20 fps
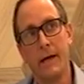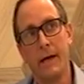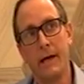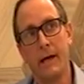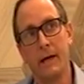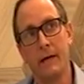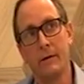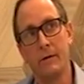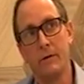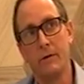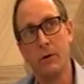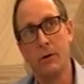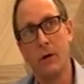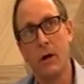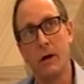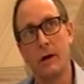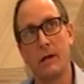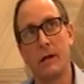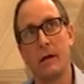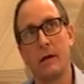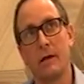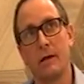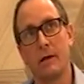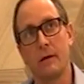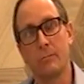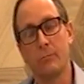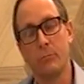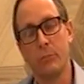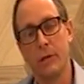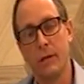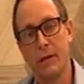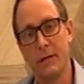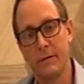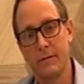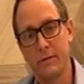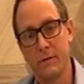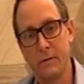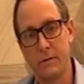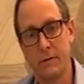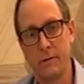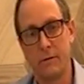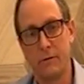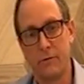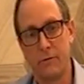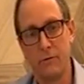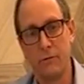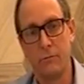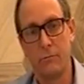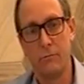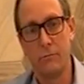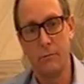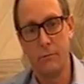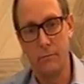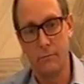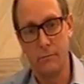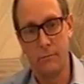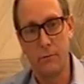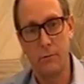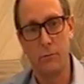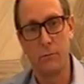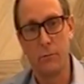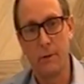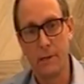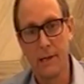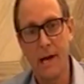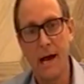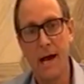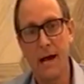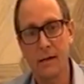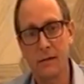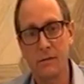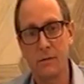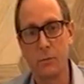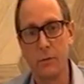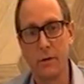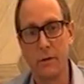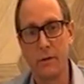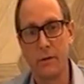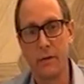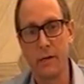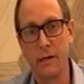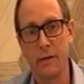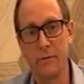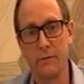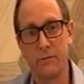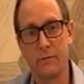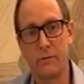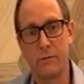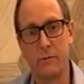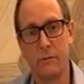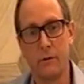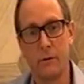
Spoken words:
and not getting complacent and too relaxed with things